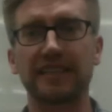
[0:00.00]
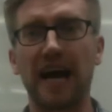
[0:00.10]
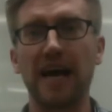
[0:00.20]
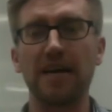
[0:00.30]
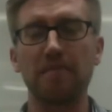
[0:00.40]

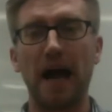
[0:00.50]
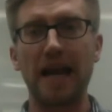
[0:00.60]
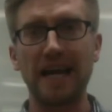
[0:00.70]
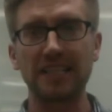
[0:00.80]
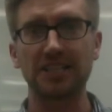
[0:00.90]
got in my
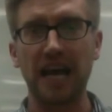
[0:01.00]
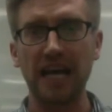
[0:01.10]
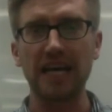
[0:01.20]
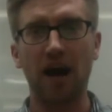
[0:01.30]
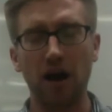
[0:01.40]
nice
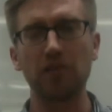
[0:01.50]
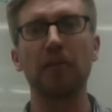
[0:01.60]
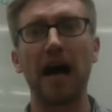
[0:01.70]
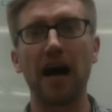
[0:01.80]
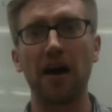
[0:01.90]
shiny
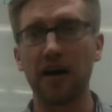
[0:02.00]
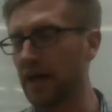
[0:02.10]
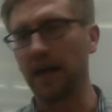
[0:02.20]
hongbao,